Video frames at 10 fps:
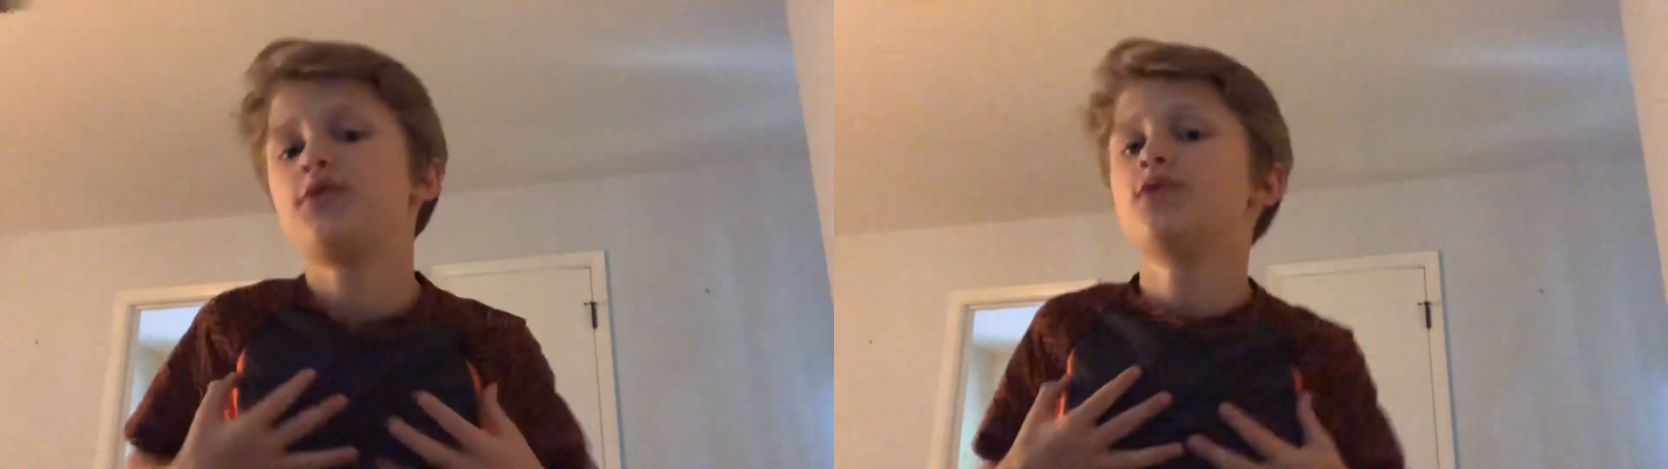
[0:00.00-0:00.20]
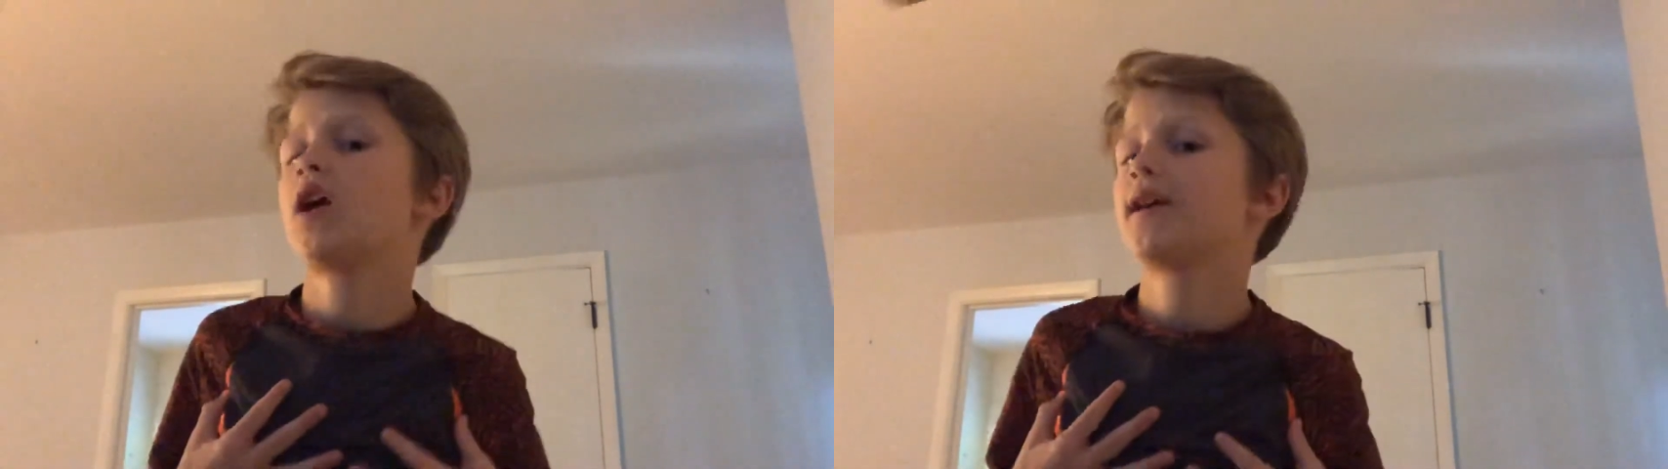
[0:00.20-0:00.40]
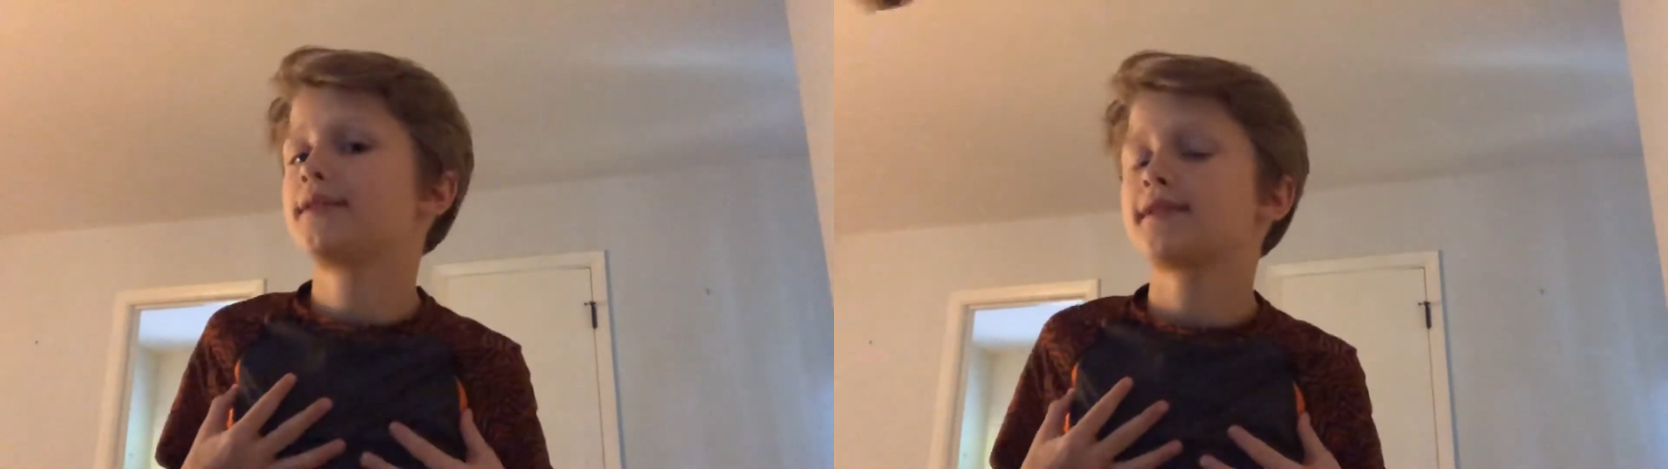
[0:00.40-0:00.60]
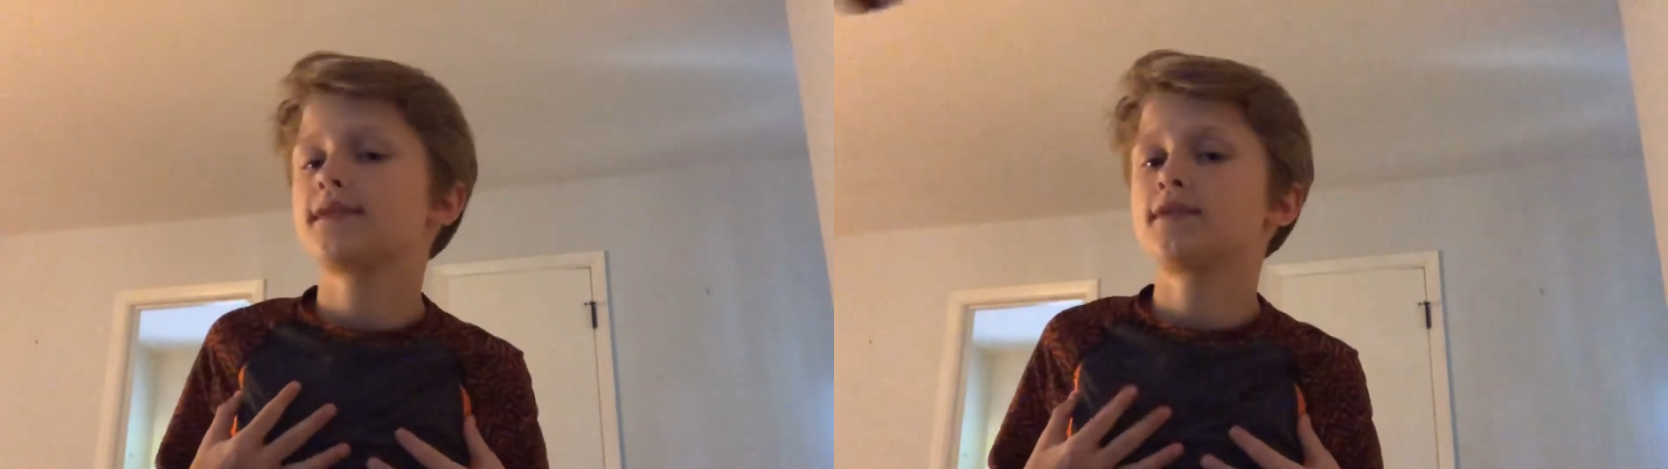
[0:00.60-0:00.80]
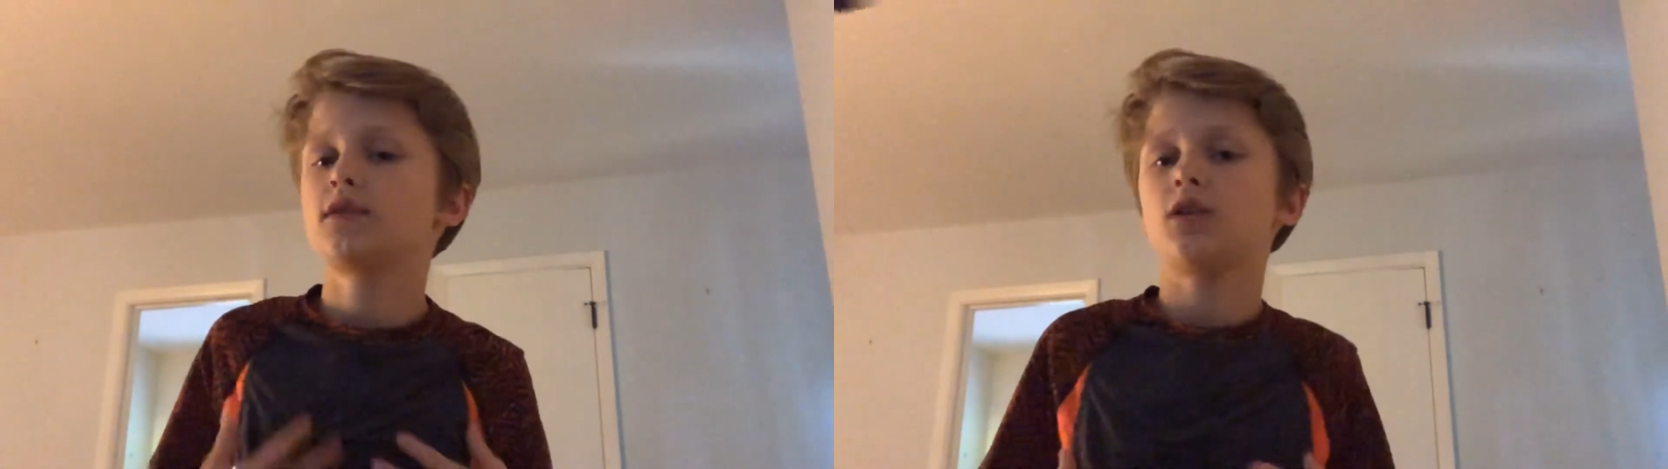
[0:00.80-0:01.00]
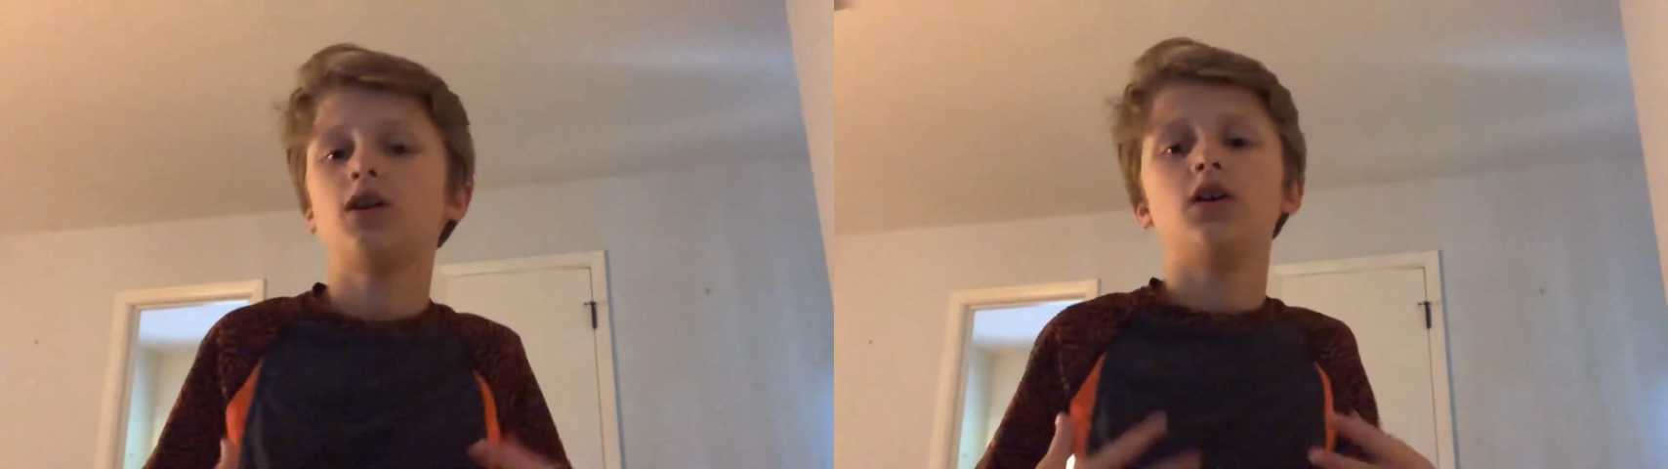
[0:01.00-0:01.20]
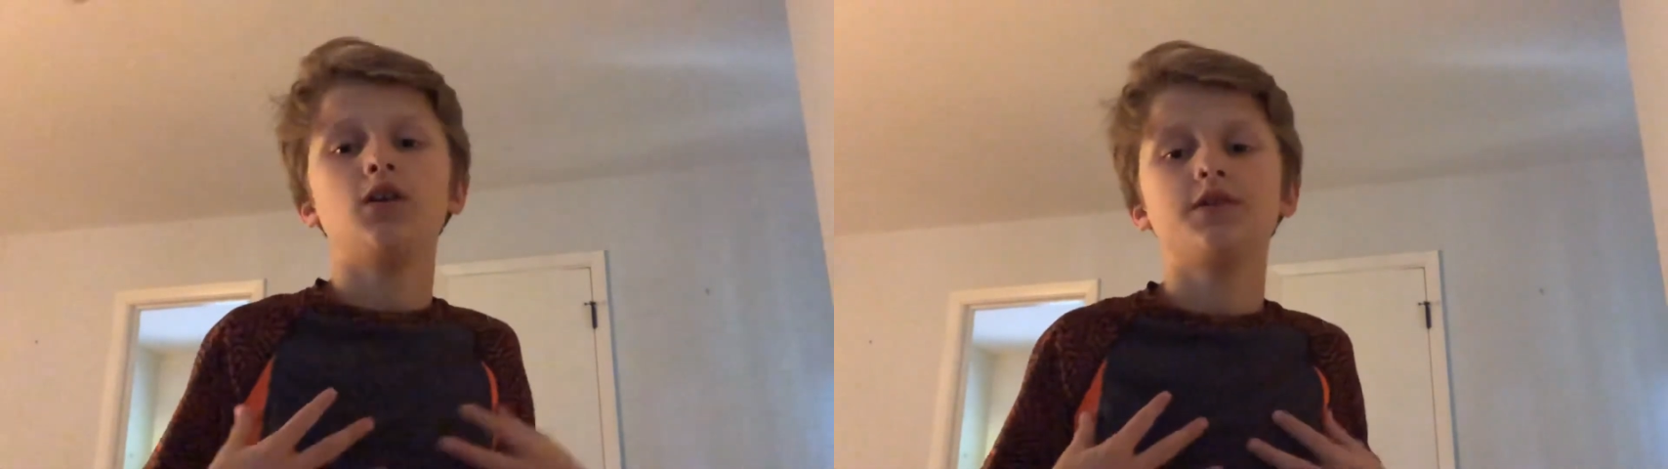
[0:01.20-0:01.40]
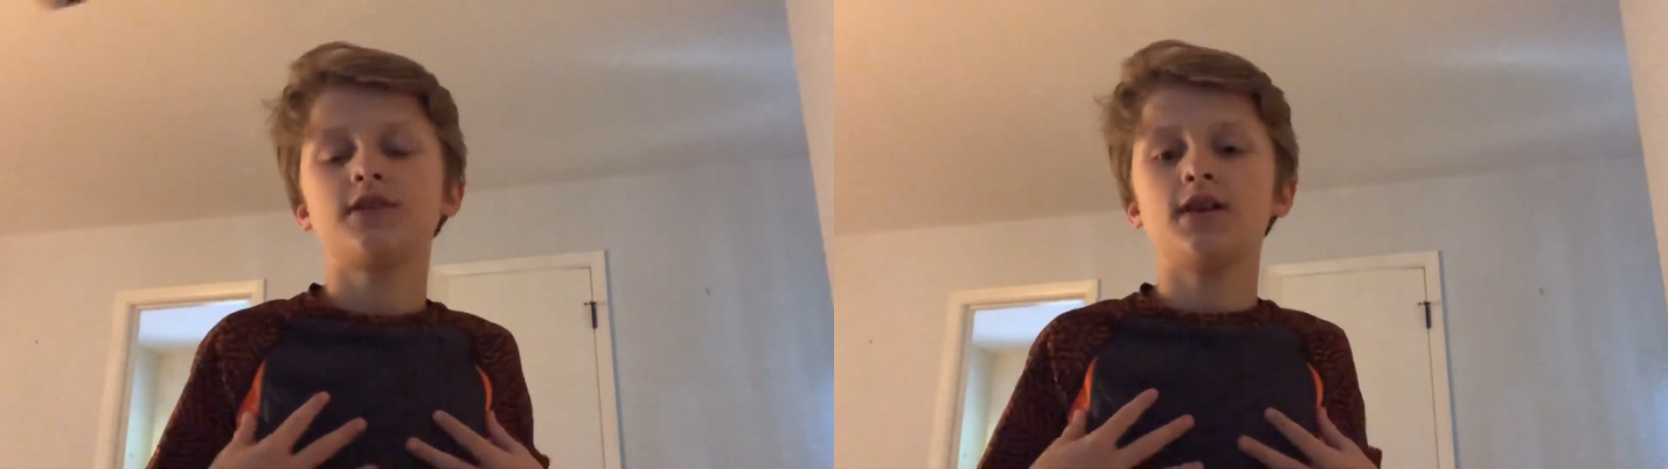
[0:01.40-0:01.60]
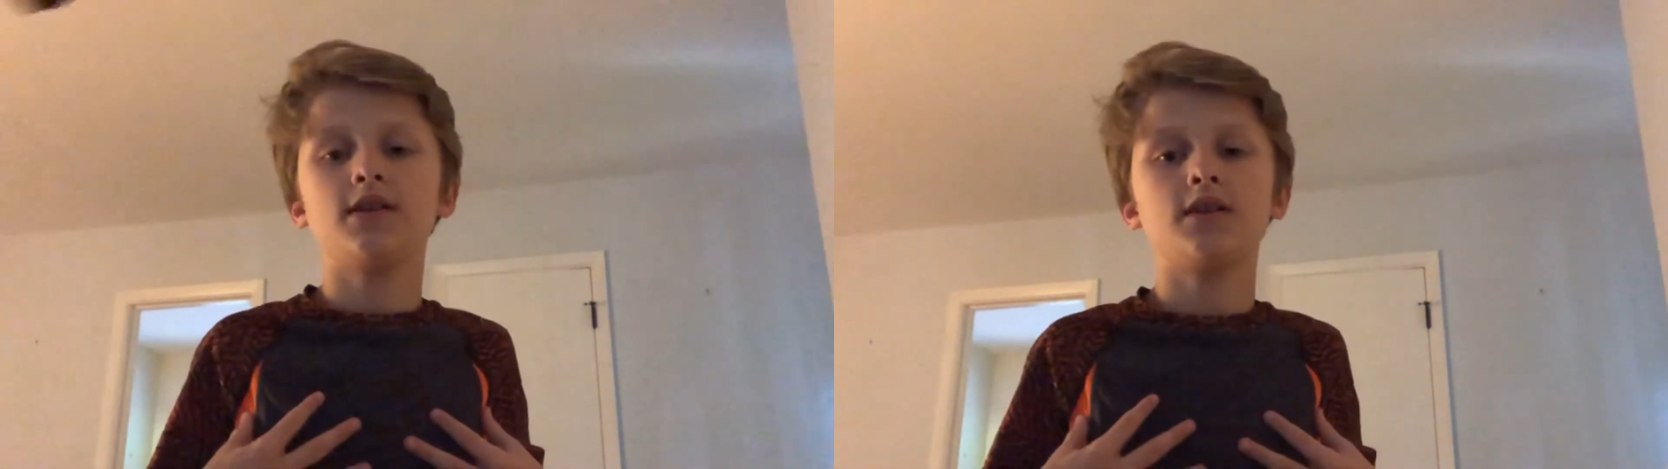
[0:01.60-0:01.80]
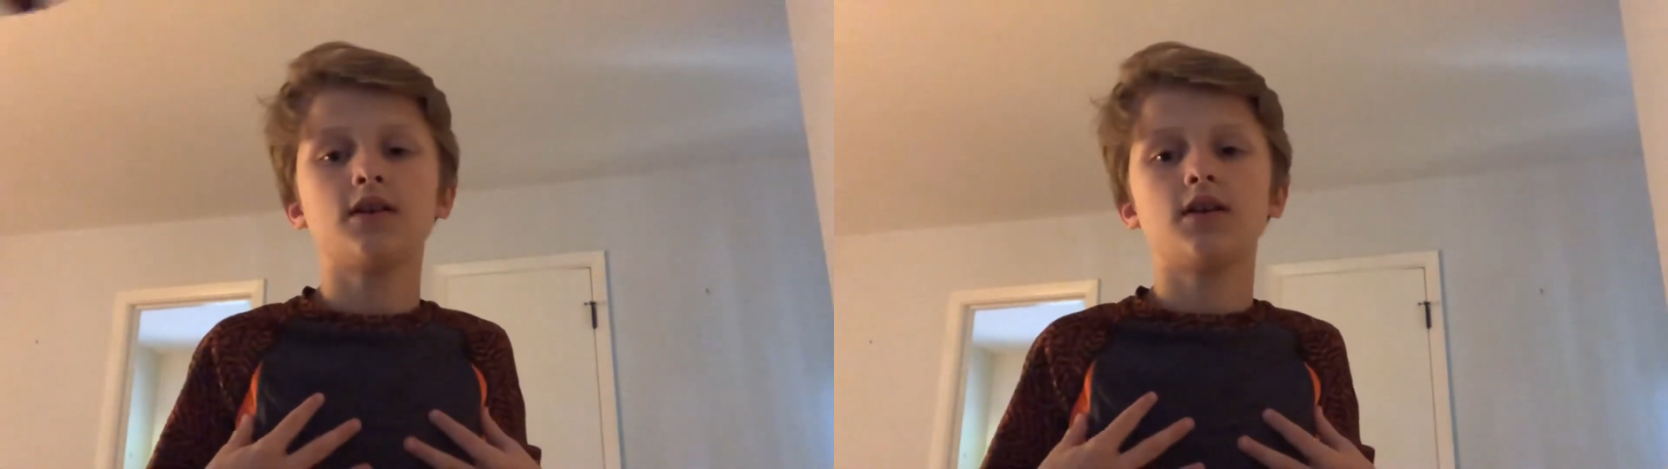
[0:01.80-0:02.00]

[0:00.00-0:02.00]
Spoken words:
not take.